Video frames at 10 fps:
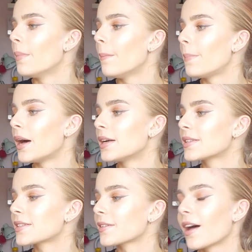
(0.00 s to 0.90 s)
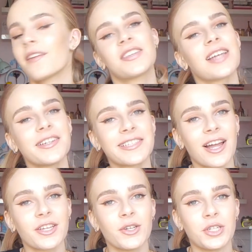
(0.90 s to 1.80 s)
But I've decided to
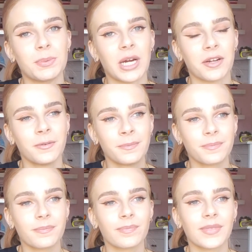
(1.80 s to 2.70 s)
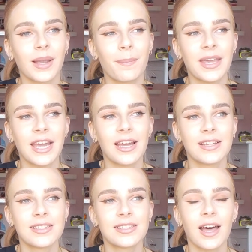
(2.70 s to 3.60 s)
start a YouTube channel
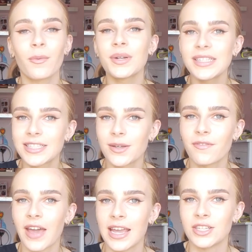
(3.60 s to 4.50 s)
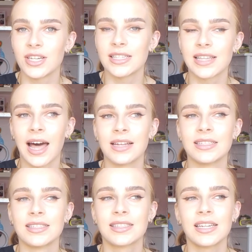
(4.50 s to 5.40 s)
because I wanted to do it for ages
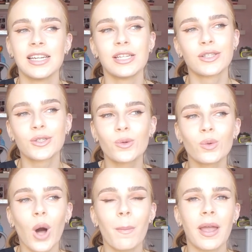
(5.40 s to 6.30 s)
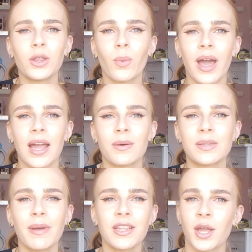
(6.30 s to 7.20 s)
and school got a bit in the way. I was
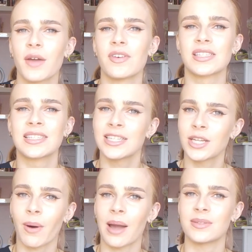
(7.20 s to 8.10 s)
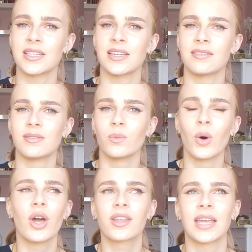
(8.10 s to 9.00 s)
a bit nervous, I didn't know how to
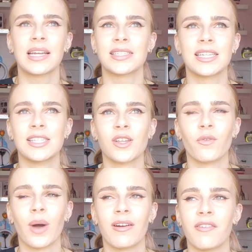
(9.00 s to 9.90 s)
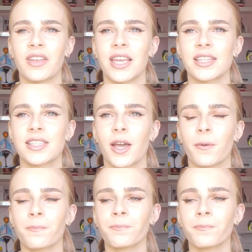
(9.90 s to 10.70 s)
work the editing software and everything, so